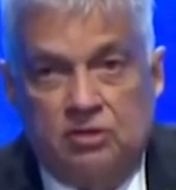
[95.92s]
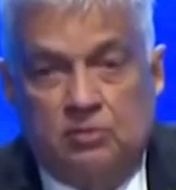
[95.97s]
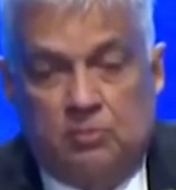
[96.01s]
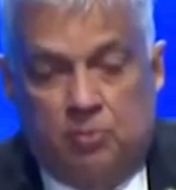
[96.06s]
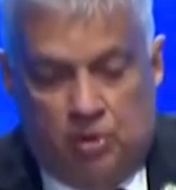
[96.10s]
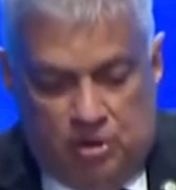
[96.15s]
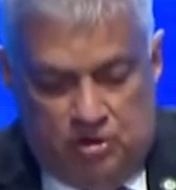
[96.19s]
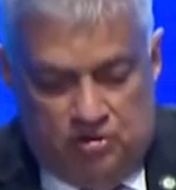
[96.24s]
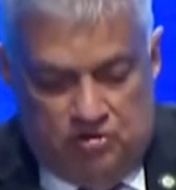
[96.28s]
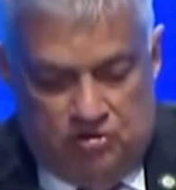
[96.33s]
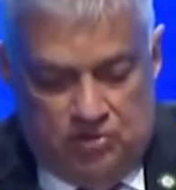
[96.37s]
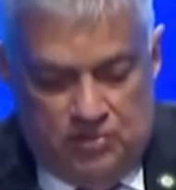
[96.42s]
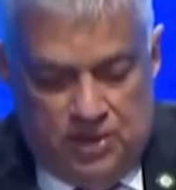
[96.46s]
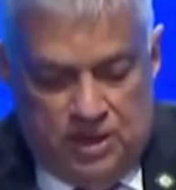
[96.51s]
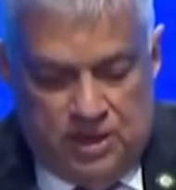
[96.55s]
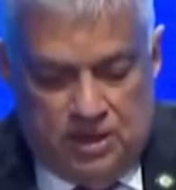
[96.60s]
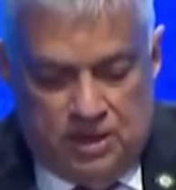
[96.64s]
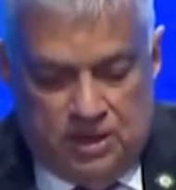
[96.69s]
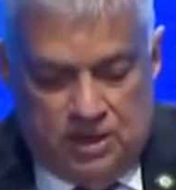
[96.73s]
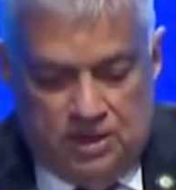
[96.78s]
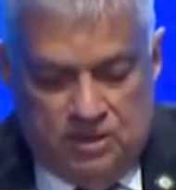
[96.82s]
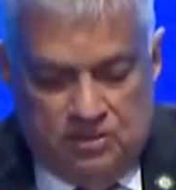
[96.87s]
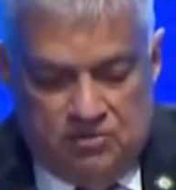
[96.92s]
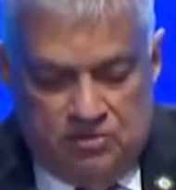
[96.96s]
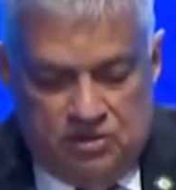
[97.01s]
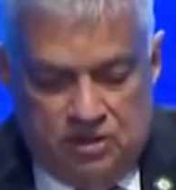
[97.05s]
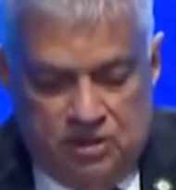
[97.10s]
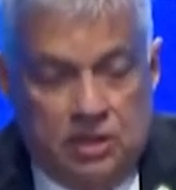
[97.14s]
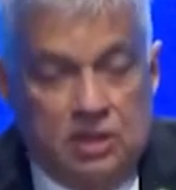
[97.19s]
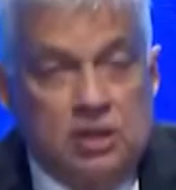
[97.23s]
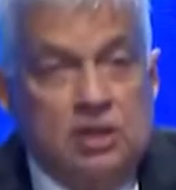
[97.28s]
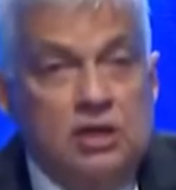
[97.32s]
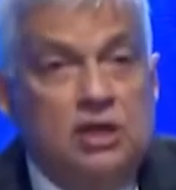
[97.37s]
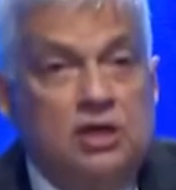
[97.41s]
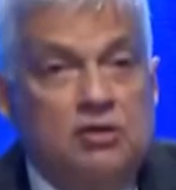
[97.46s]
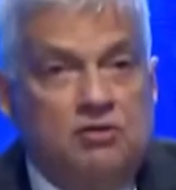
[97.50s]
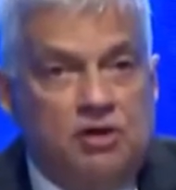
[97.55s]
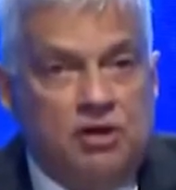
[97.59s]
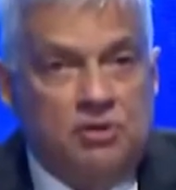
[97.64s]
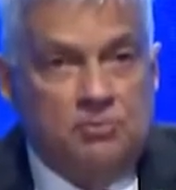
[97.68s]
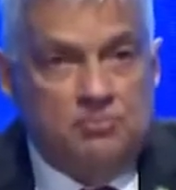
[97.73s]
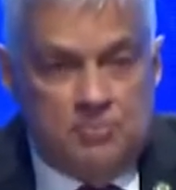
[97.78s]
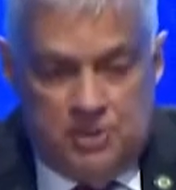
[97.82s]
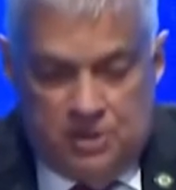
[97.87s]
policymakers,
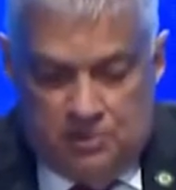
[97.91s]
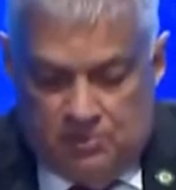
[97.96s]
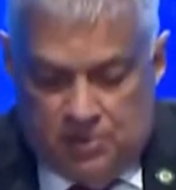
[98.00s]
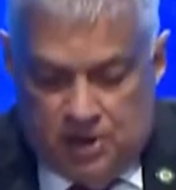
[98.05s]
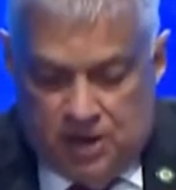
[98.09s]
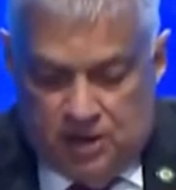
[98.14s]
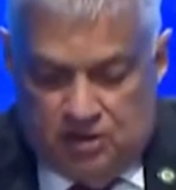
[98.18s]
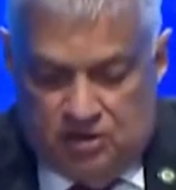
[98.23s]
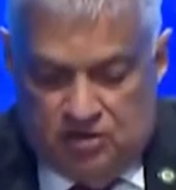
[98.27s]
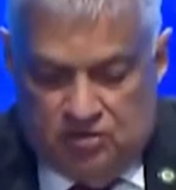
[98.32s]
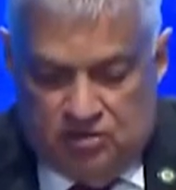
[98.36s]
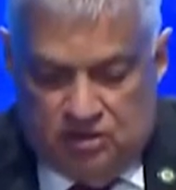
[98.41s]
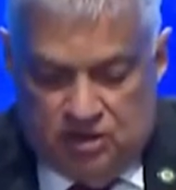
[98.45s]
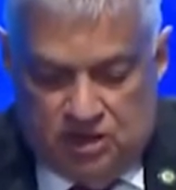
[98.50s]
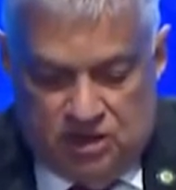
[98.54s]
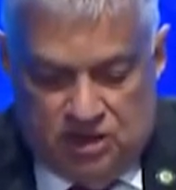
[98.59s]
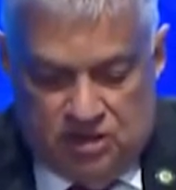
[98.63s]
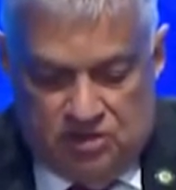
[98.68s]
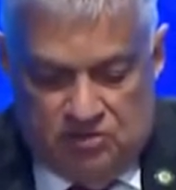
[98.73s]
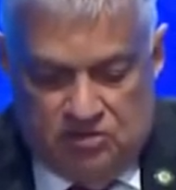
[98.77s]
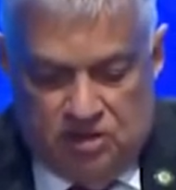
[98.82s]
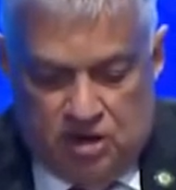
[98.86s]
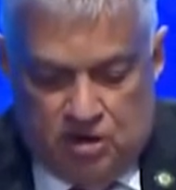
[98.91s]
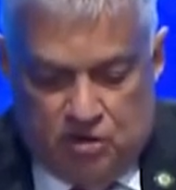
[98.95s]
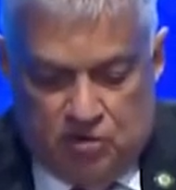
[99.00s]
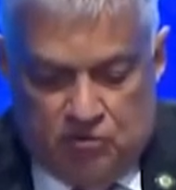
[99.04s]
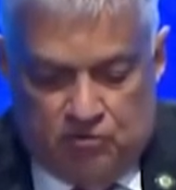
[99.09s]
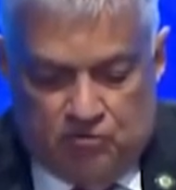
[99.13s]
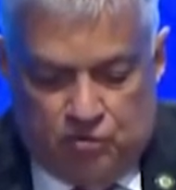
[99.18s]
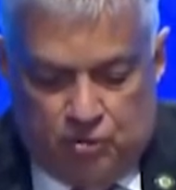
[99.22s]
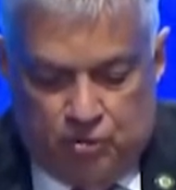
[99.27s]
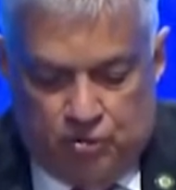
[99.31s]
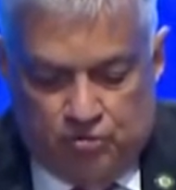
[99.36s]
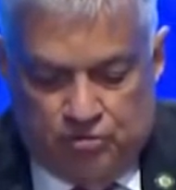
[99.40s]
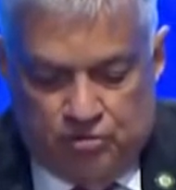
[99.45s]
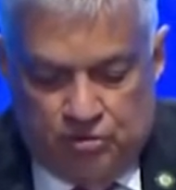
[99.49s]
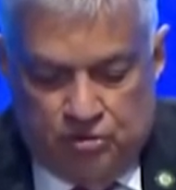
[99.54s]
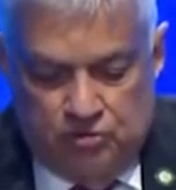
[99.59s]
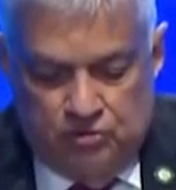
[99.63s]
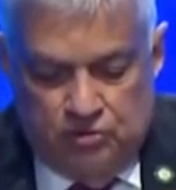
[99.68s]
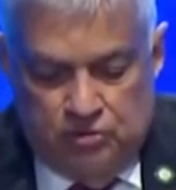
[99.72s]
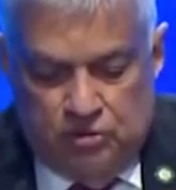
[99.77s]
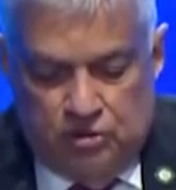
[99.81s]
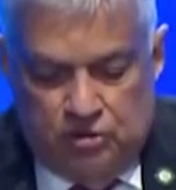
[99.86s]
development practitioners, and of course,
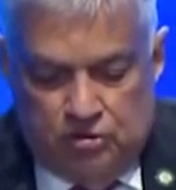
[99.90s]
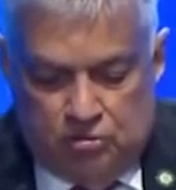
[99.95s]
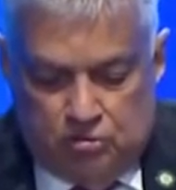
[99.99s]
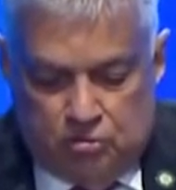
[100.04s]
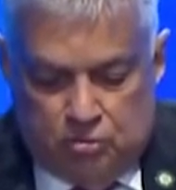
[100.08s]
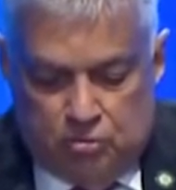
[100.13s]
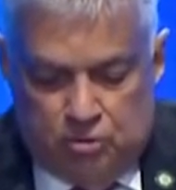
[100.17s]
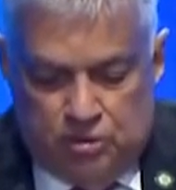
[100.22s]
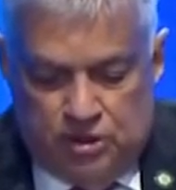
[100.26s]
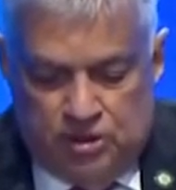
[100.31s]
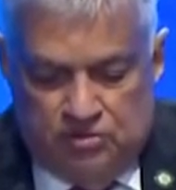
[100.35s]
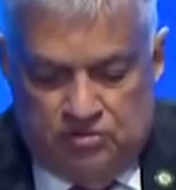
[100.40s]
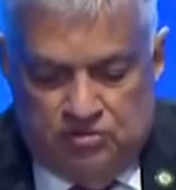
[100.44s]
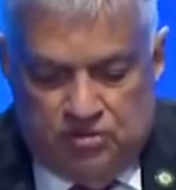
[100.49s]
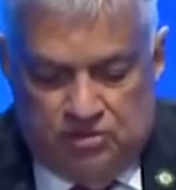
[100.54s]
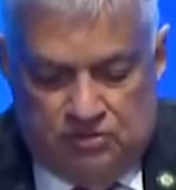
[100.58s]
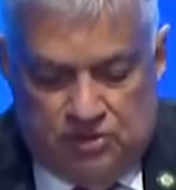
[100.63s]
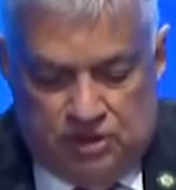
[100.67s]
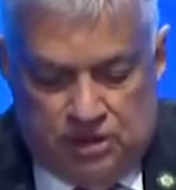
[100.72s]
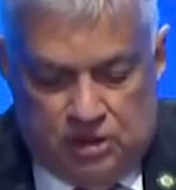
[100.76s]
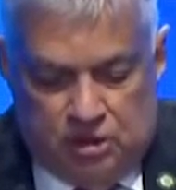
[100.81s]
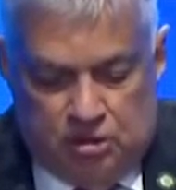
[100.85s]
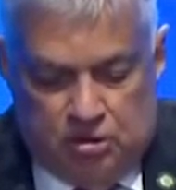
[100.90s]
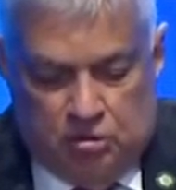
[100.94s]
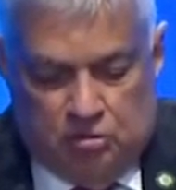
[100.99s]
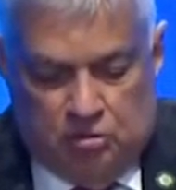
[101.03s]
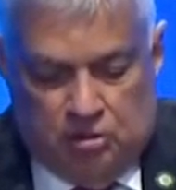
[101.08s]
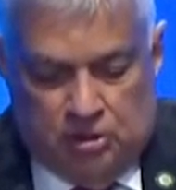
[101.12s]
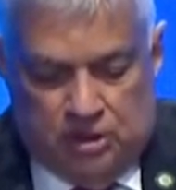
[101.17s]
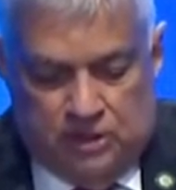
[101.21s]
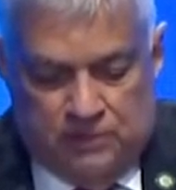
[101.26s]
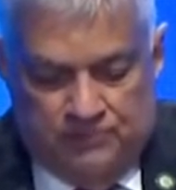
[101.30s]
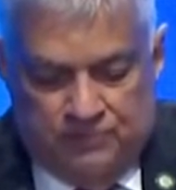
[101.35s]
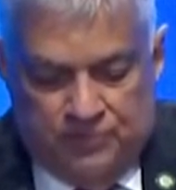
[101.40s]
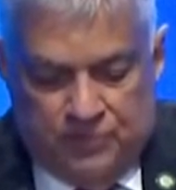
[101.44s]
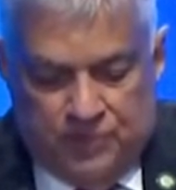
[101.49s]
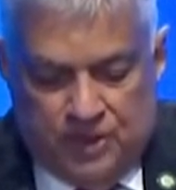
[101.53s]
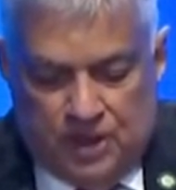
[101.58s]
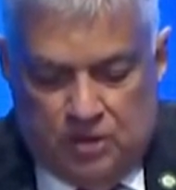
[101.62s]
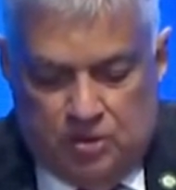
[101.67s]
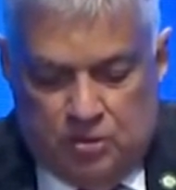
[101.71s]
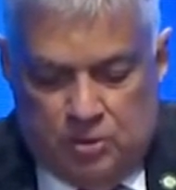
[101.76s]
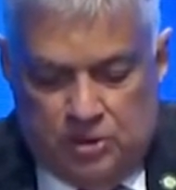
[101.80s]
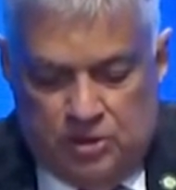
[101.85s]
students the world over
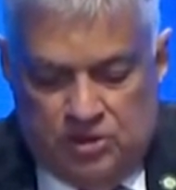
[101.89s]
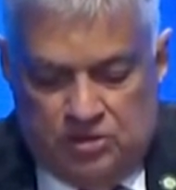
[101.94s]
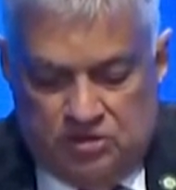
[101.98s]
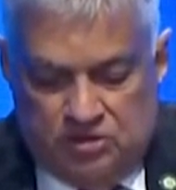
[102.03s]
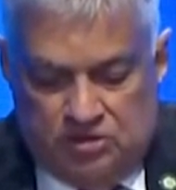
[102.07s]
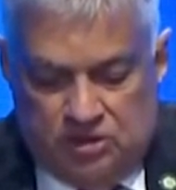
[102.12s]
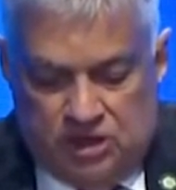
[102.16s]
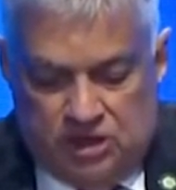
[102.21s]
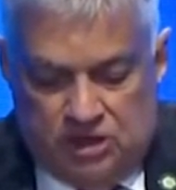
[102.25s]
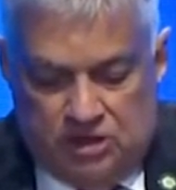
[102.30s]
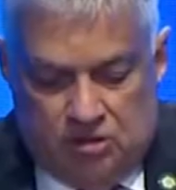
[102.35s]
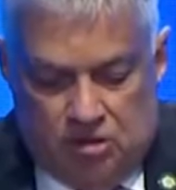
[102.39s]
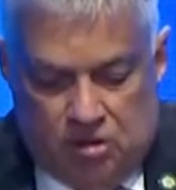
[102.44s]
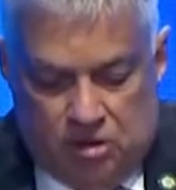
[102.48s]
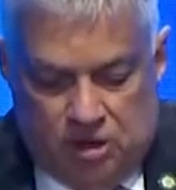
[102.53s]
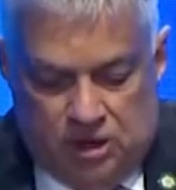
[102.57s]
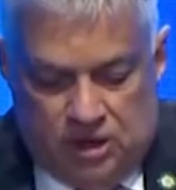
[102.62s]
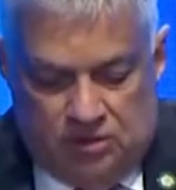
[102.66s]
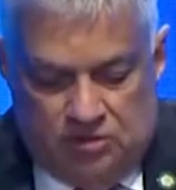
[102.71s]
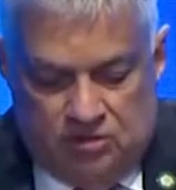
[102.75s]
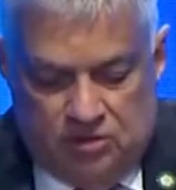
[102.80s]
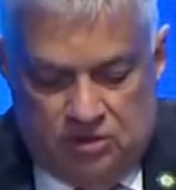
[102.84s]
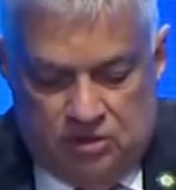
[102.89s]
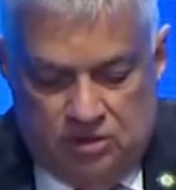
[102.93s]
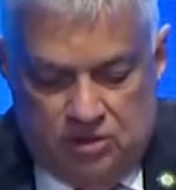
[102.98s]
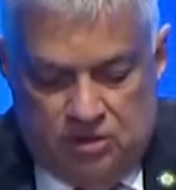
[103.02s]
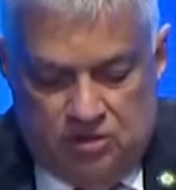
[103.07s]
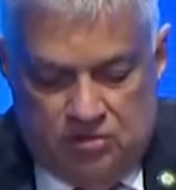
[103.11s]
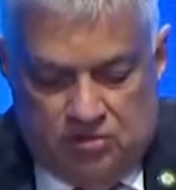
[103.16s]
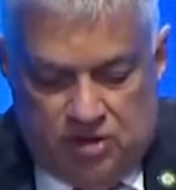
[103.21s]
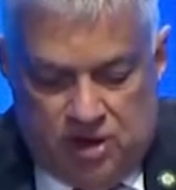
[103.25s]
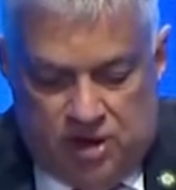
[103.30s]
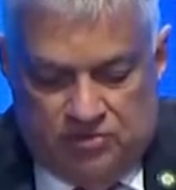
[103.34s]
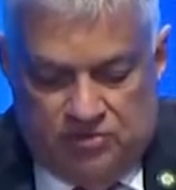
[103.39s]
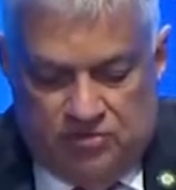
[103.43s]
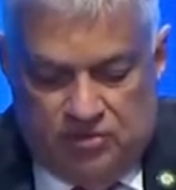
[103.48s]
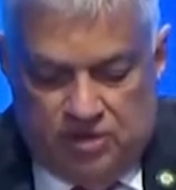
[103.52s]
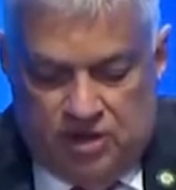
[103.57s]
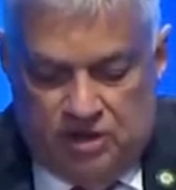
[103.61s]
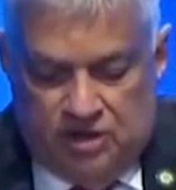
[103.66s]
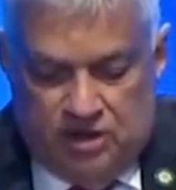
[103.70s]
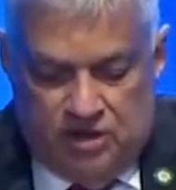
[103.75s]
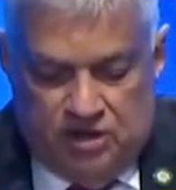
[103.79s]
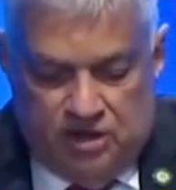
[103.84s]
to interchange knowledge
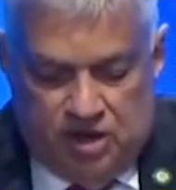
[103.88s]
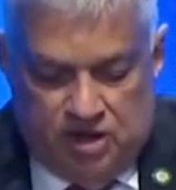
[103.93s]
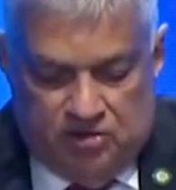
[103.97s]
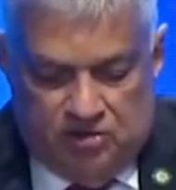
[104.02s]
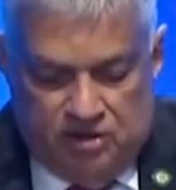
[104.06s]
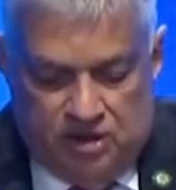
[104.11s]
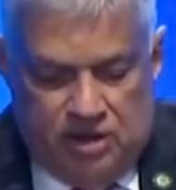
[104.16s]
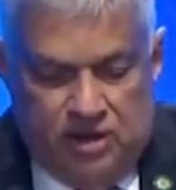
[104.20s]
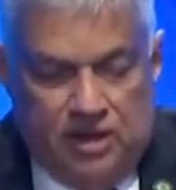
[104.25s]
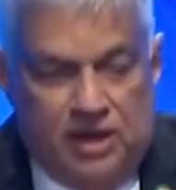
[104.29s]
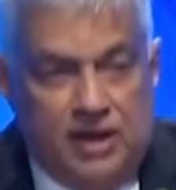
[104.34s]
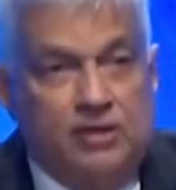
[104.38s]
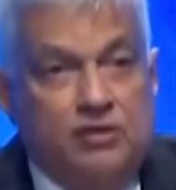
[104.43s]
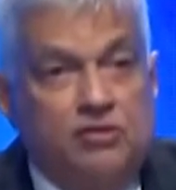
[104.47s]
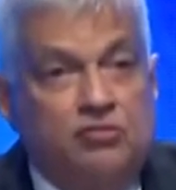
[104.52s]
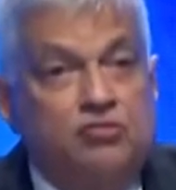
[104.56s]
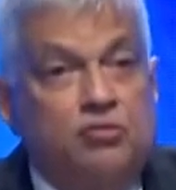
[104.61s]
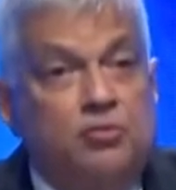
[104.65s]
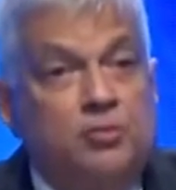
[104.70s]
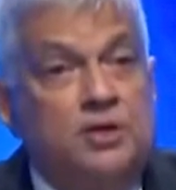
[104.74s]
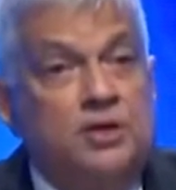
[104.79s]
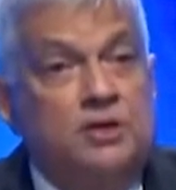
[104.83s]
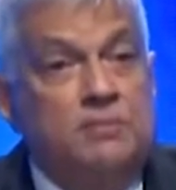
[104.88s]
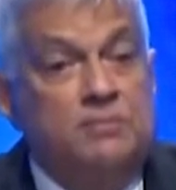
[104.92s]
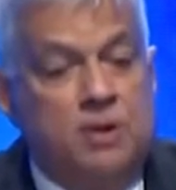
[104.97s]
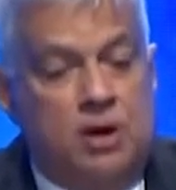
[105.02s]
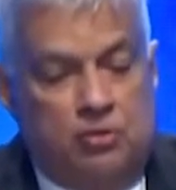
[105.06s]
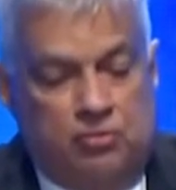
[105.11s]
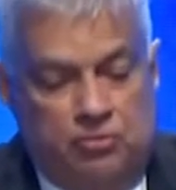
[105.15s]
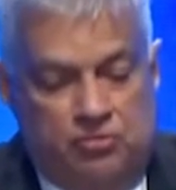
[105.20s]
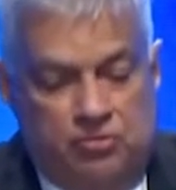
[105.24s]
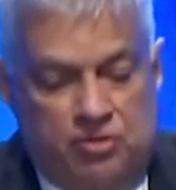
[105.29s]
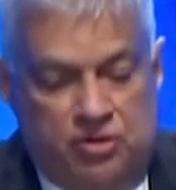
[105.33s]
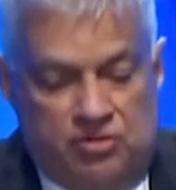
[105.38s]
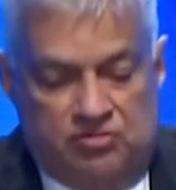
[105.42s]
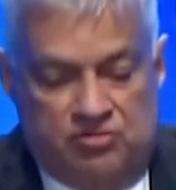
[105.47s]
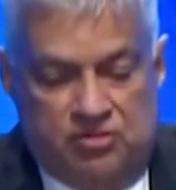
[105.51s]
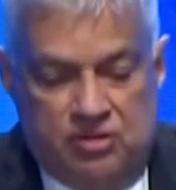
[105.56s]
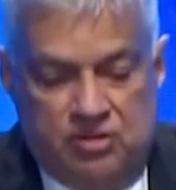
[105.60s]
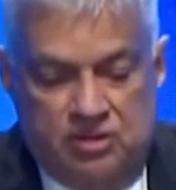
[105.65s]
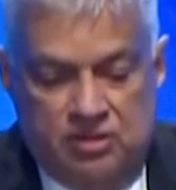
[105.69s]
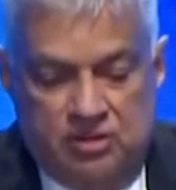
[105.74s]
transcending national and disciplinary boundaries.